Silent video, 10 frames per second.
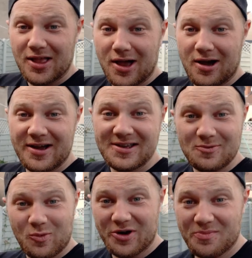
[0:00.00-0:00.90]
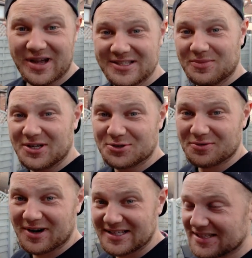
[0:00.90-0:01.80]
Hi, welcome back to Muddy Truck
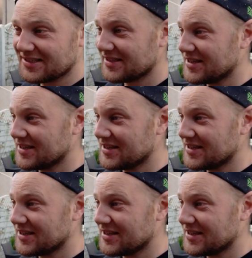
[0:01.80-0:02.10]
Racing.